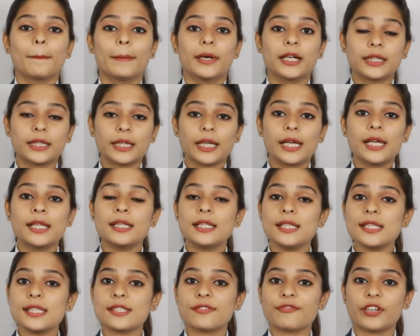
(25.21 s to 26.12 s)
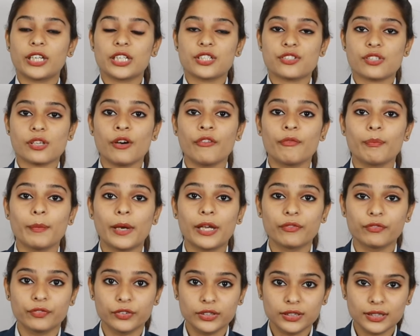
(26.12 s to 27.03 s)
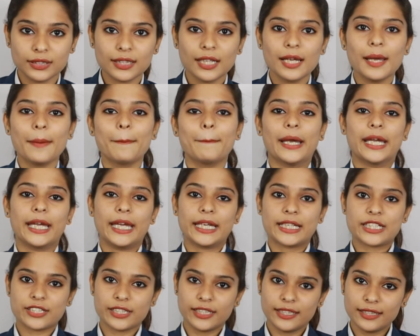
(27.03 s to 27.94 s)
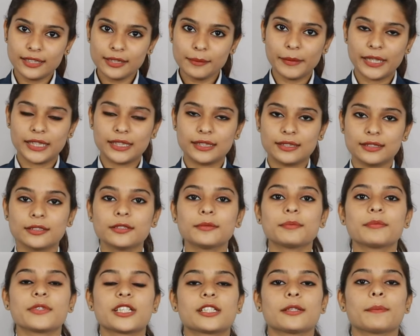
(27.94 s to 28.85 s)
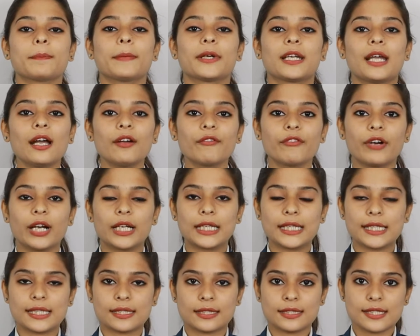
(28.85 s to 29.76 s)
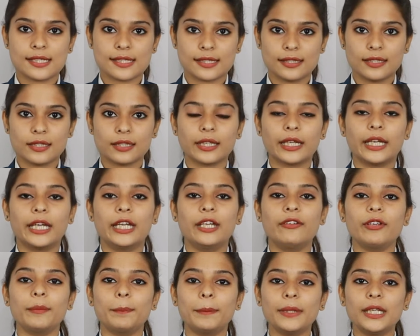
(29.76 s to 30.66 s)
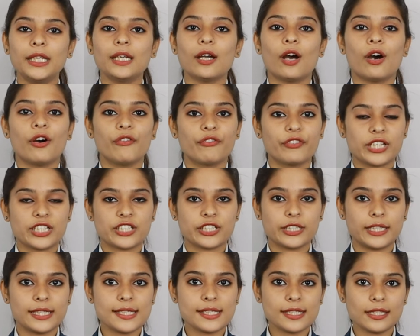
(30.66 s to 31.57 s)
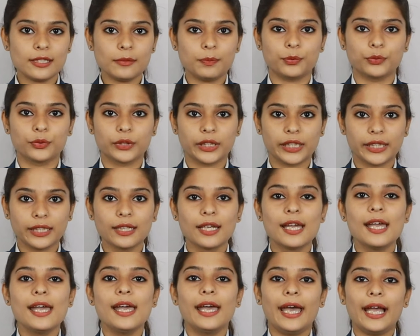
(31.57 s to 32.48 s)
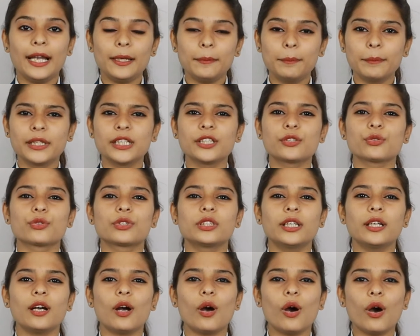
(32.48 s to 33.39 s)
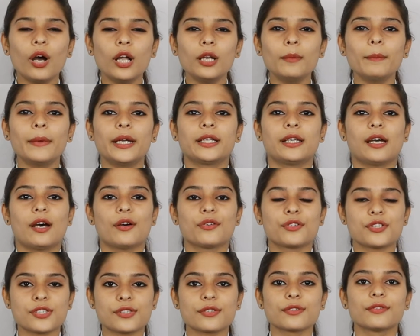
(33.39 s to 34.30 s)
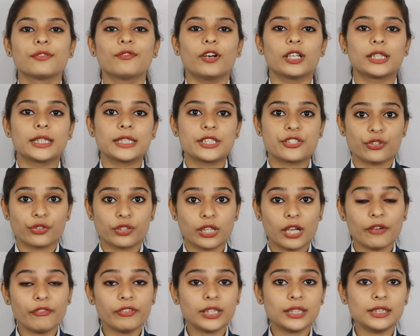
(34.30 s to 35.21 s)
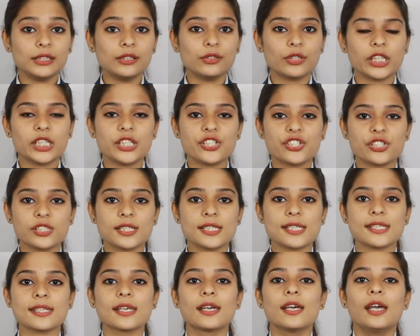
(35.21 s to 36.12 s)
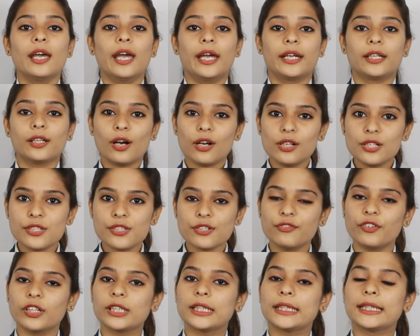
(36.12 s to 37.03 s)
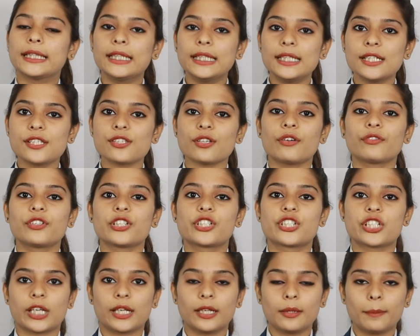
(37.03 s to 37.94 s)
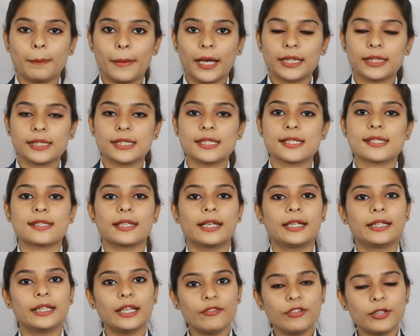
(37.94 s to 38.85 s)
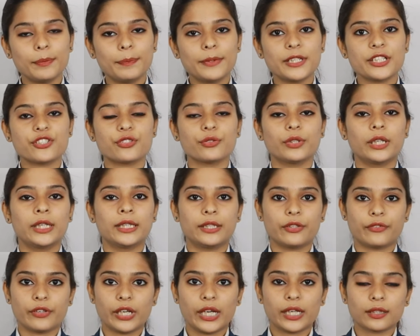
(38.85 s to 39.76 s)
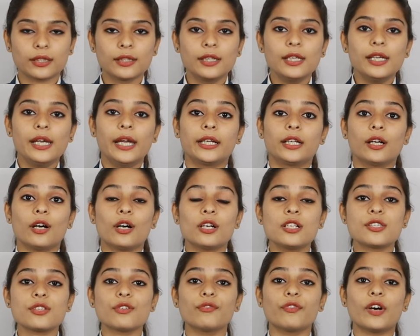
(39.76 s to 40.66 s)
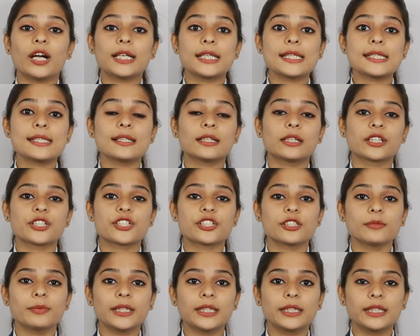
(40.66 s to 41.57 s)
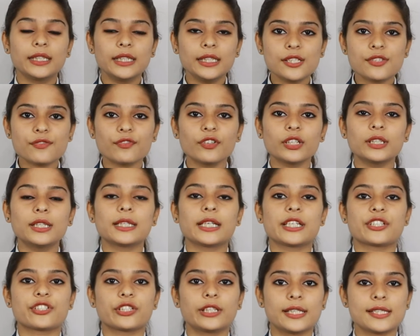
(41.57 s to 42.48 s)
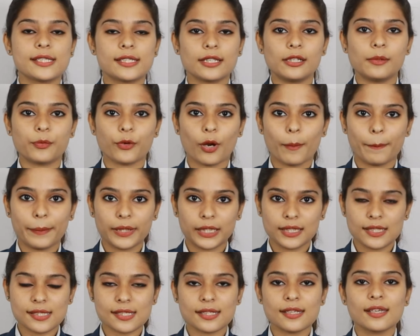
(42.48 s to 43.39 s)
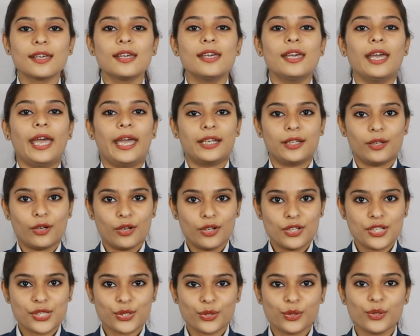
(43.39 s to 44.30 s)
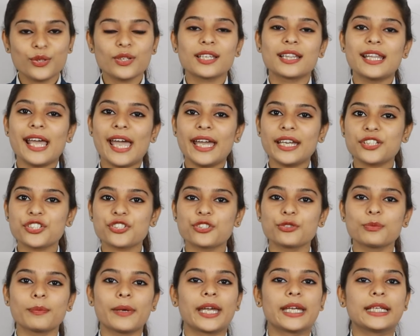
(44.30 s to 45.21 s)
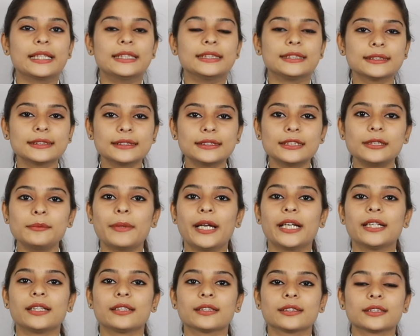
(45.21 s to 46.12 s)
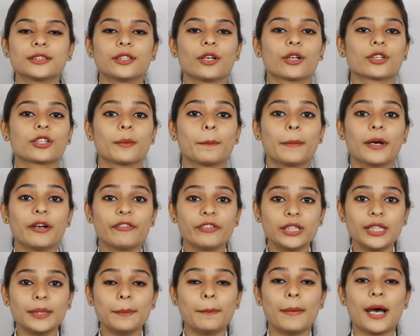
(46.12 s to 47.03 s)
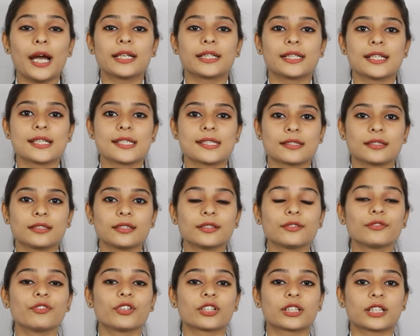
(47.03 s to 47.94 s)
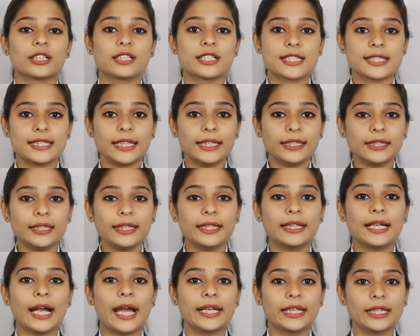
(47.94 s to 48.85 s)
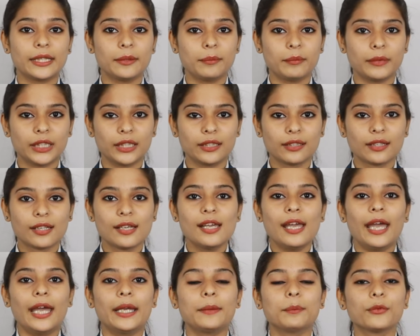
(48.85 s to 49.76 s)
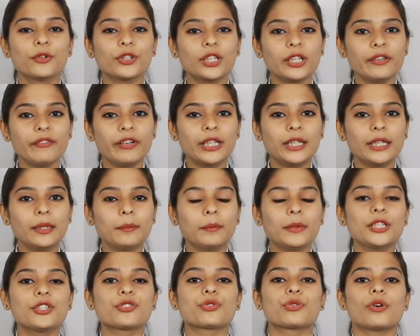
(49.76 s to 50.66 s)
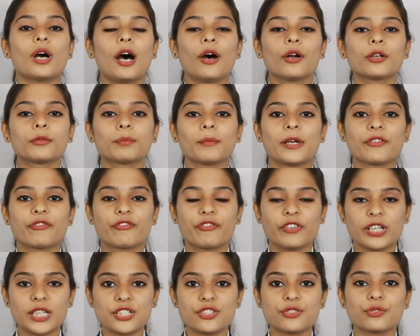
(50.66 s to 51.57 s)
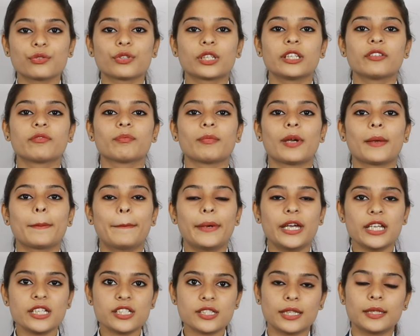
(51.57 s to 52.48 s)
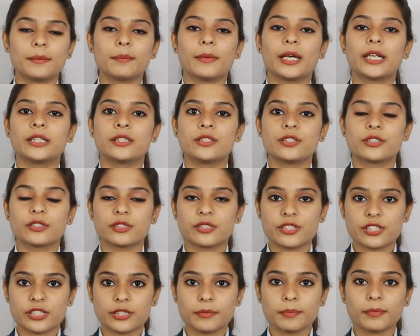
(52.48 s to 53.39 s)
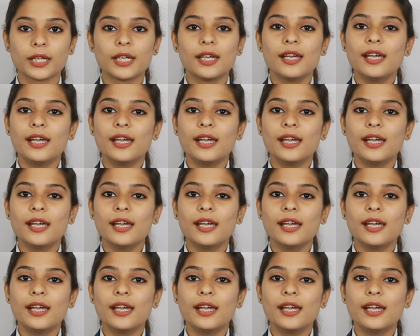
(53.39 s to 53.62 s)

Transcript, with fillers: But in this phase of my work, my external mentor Mr. Parag Vadnerkar sir, AVP of Residential Pune helped me to clear all my doubts for the geographical geographical locations and also for the needs of the channel partners and developers to interact and also what is the customer needs for the residential properties. And also thanks to my internal mentor Dr. Bhavedip Bhatia sir for constantly guiding me and motivating me throughout my phase to give my best in my internship.